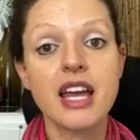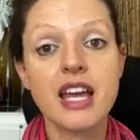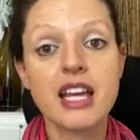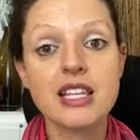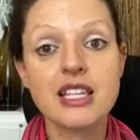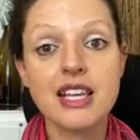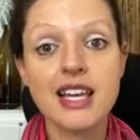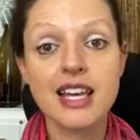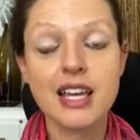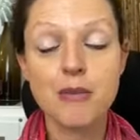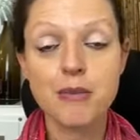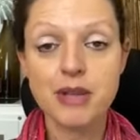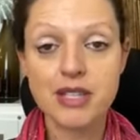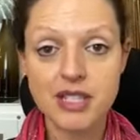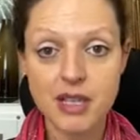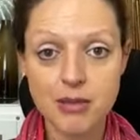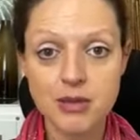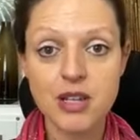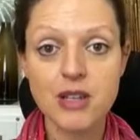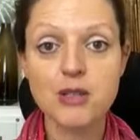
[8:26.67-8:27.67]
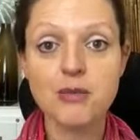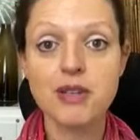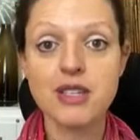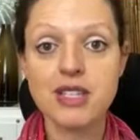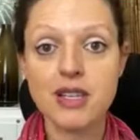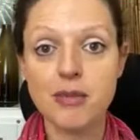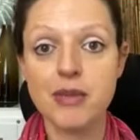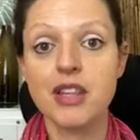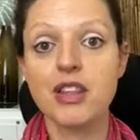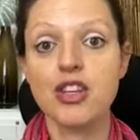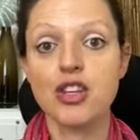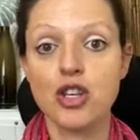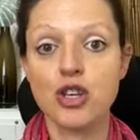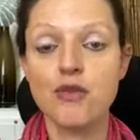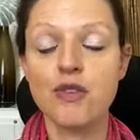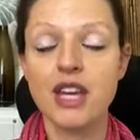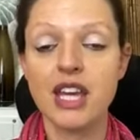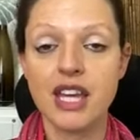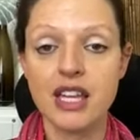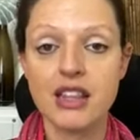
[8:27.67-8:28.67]
It can sometimes be something that
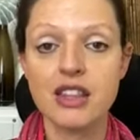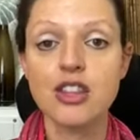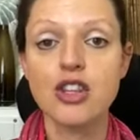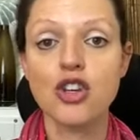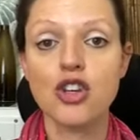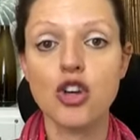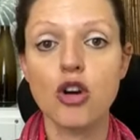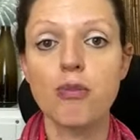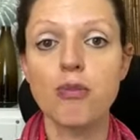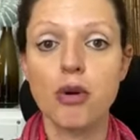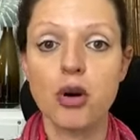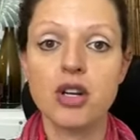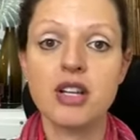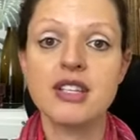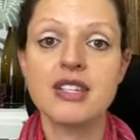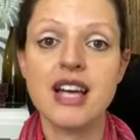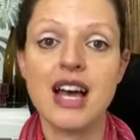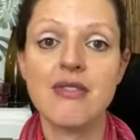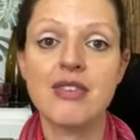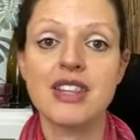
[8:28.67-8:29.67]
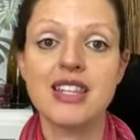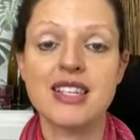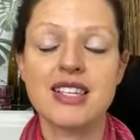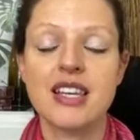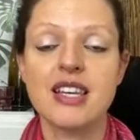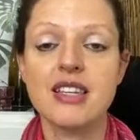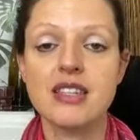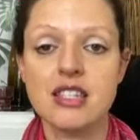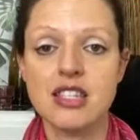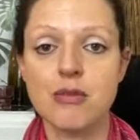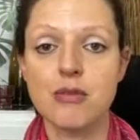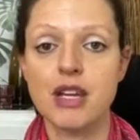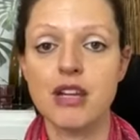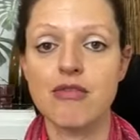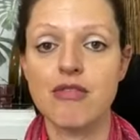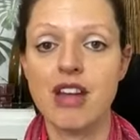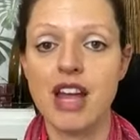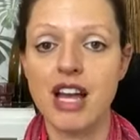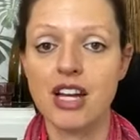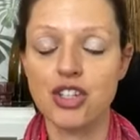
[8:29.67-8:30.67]
you've eaten that your body's having this histamine
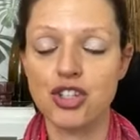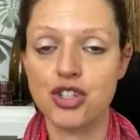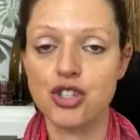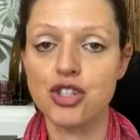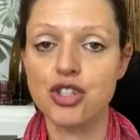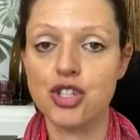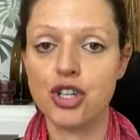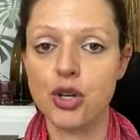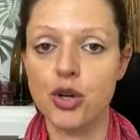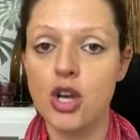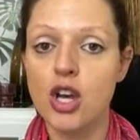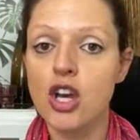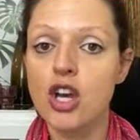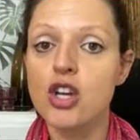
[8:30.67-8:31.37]
reaction to.